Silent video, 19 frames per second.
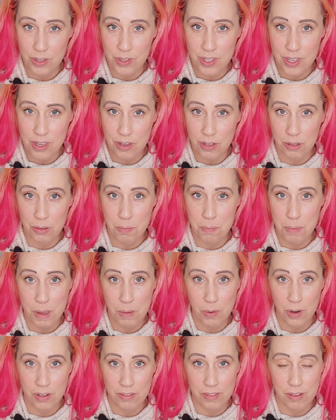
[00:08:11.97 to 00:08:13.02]
So you can be
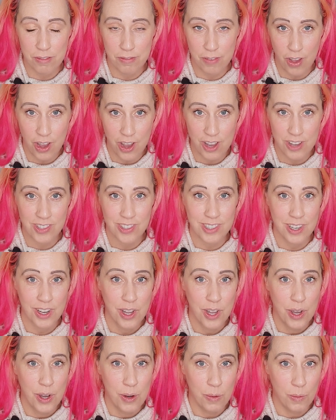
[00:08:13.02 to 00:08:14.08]
one of the first
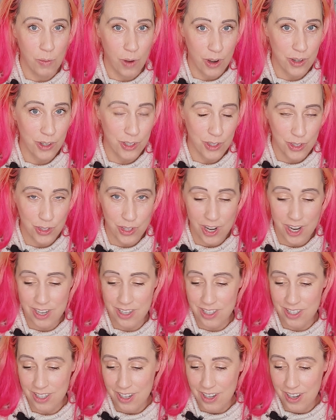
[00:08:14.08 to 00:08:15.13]

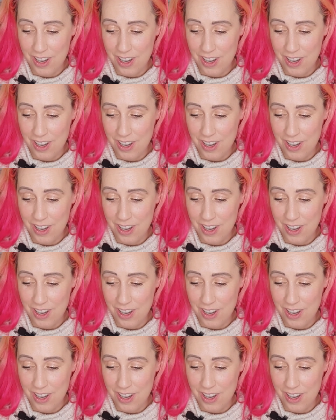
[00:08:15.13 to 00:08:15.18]
100